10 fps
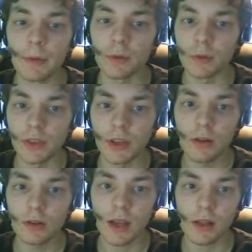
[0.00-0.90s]
with the
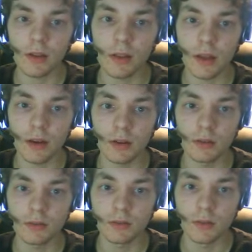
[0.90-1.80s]
old calculator
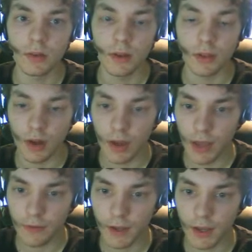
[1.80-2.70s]
that I
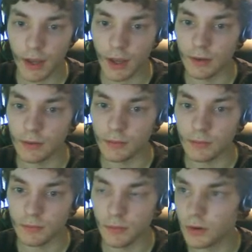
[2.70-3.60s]
have here, and
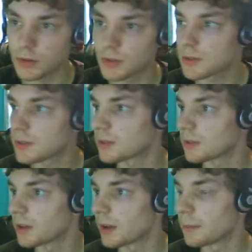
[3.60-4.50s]
most
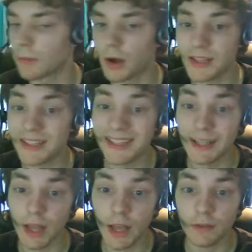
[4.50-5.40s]
might
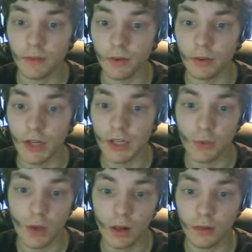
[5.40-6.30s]
still have if you're in year
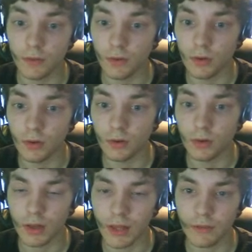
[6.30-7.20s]
12 or
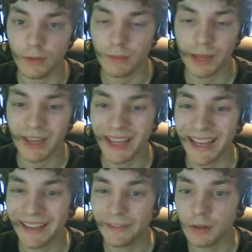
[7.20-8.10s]
11 maybe
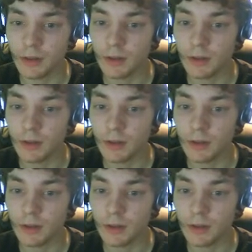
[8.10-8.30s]
even,